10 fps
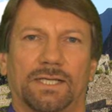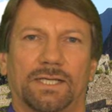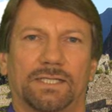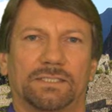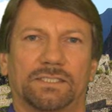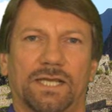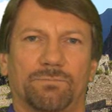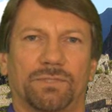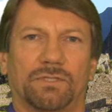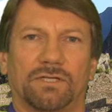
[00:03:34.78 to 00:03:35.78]
An
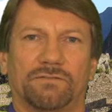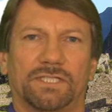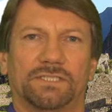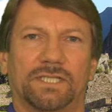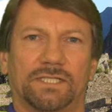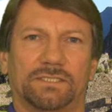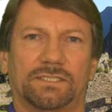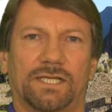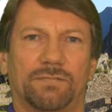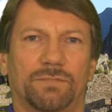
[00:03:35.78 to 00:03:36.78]
example of an intent
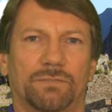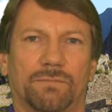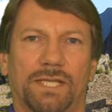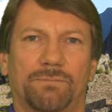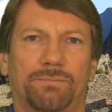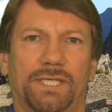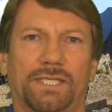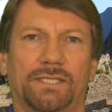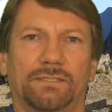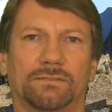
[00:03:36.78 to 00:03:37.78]
statement might
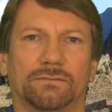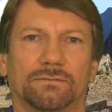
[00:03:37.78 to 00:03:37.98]
be,